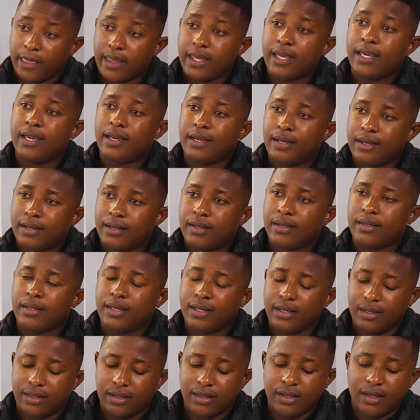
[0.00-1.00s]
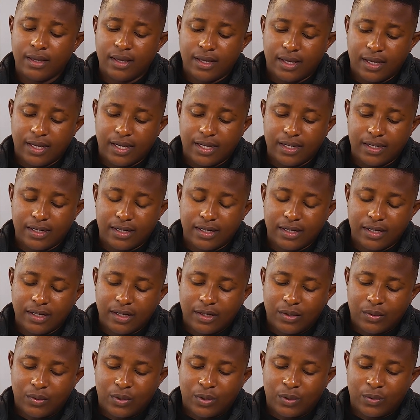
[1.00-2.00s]
Yeah. And
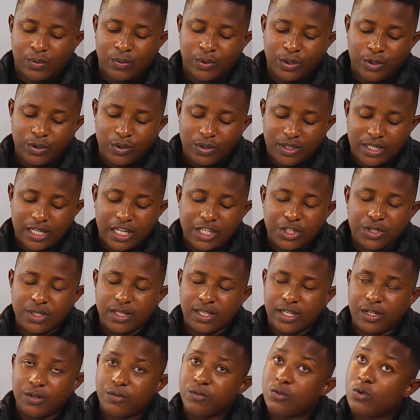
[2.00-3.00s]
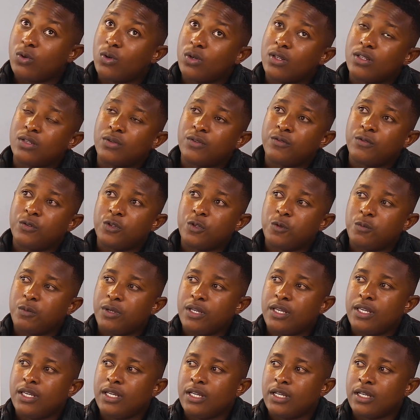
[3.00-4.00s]
well, when you touch on that, of course, if you're
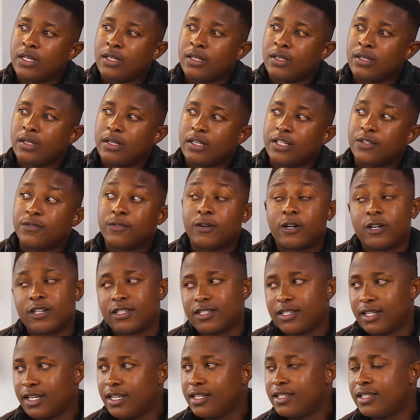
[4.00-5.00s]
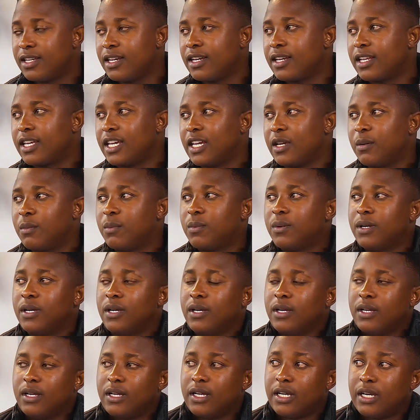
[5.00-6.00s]
speaking as far as Eastern Cape,
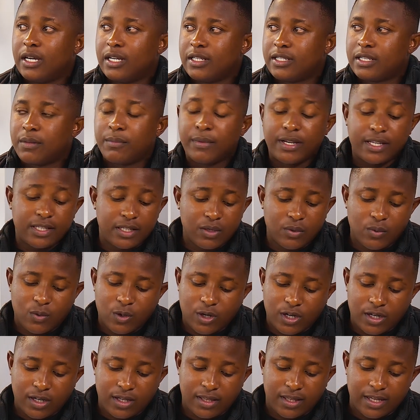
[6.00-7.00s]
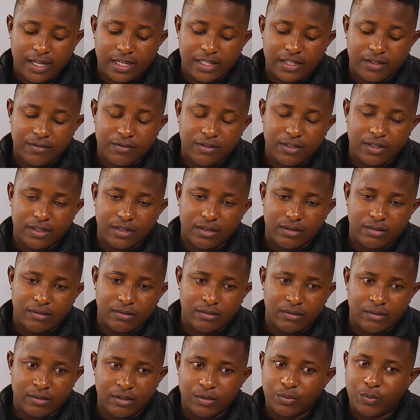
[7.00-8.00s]
it's amazing work that
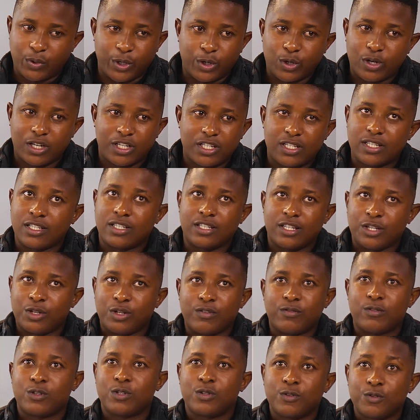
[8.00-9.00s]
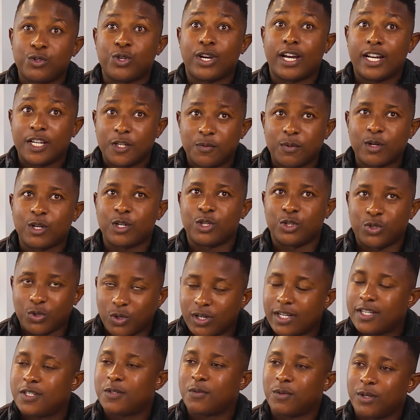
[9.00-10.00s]
even we're not just the University of Johannesburg in
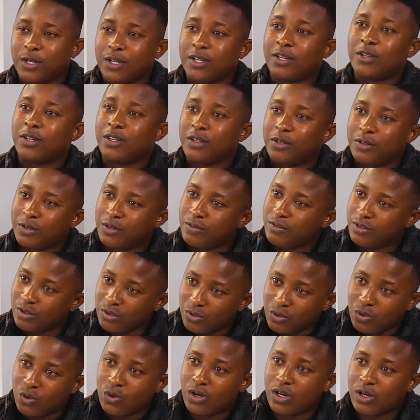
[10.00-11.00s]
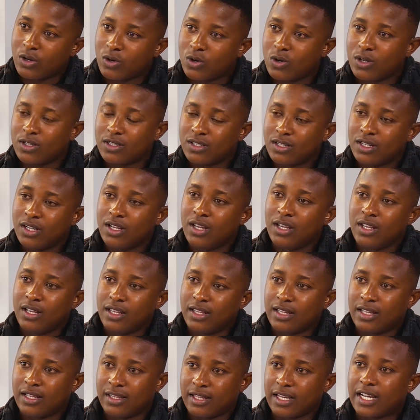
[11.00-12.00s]
Johannesburg, you know, even go across
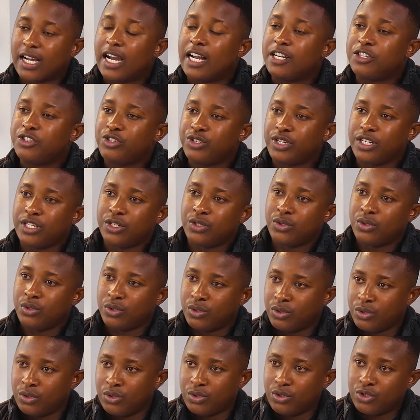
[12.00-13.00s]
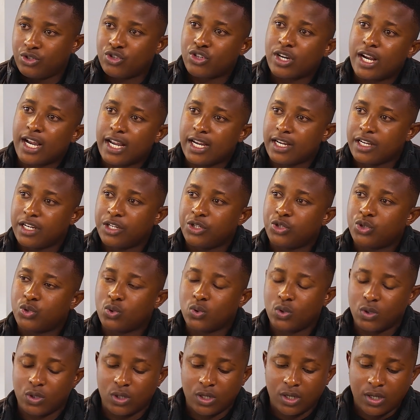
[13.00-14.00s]
the country to try and
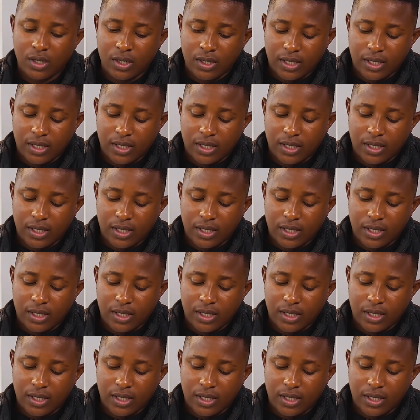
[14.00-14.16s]
ensure